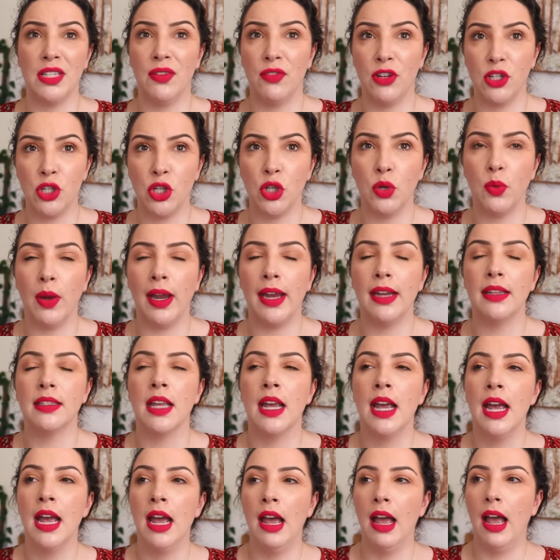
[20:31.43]
every 2 weeks,
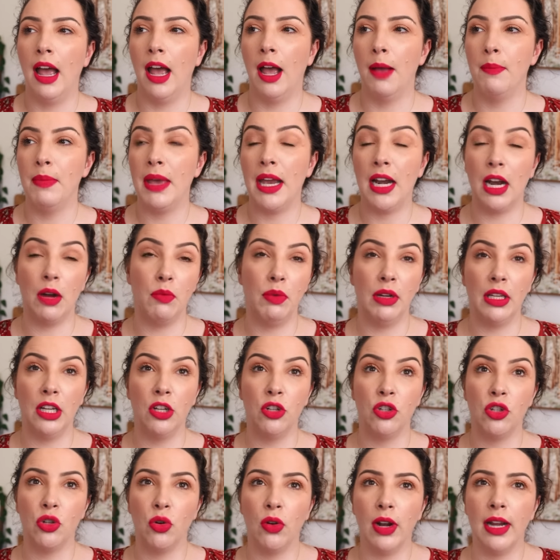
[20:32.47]
and I really
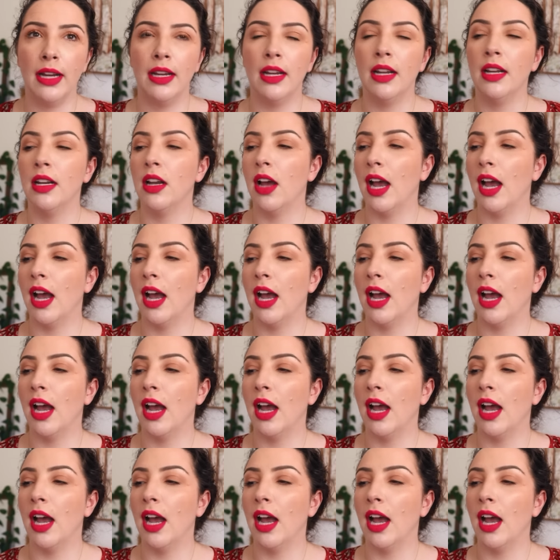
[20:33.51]
enjoyed it.